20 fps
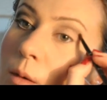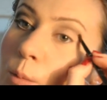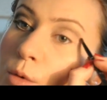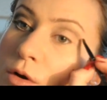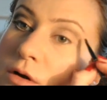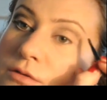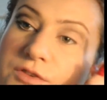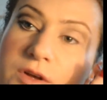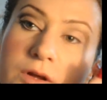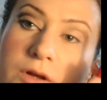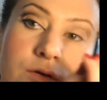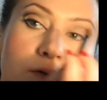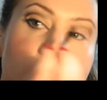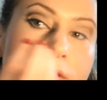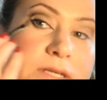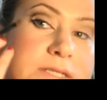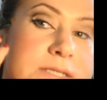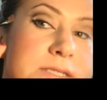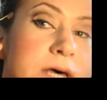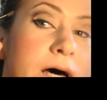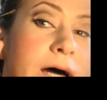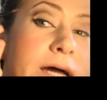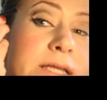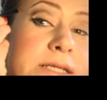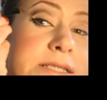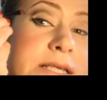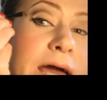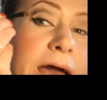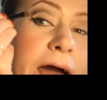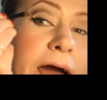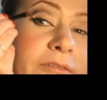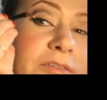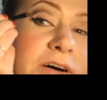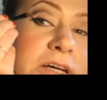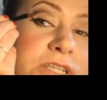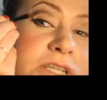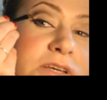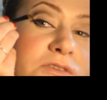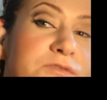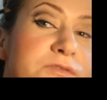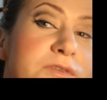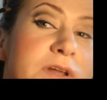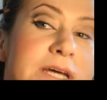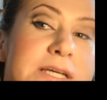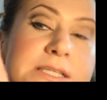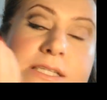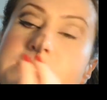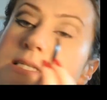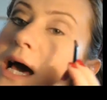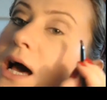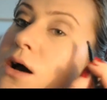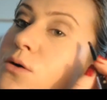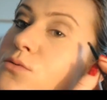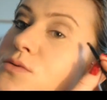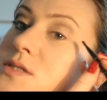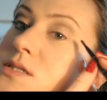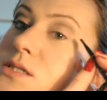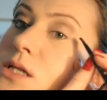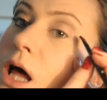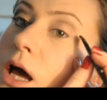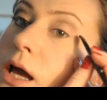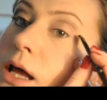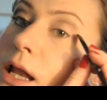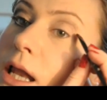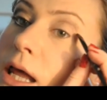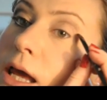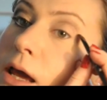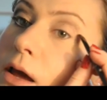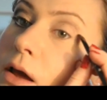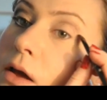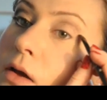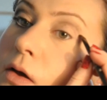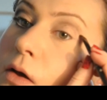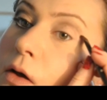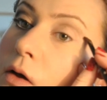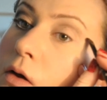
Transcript: What I've done on this side is I have actually flicked it out slightly,